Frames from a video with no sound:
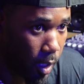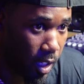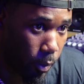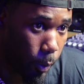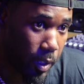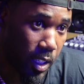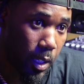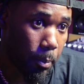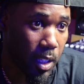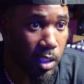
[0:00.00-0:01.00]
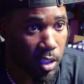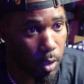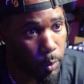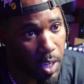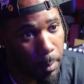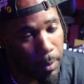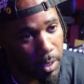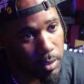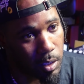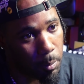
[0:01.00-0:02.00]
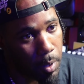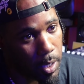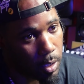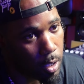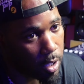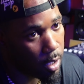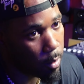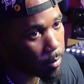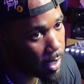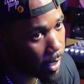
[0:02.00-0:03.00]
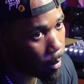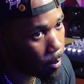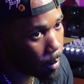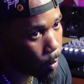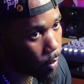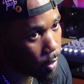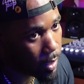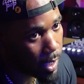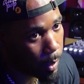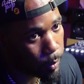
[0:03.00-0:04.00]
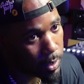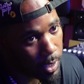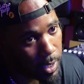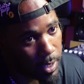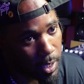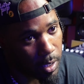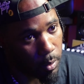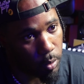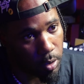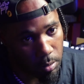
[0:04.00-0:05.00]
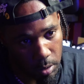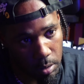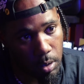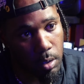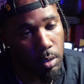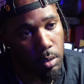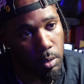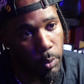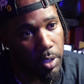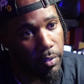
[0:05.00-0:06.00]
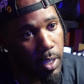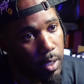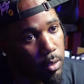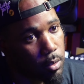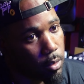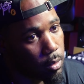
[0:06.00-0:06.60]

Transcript: And then when we did meet each other, we got married to the mic, up, down, bumpy road or not. We stayed down. Okay. With the vibes.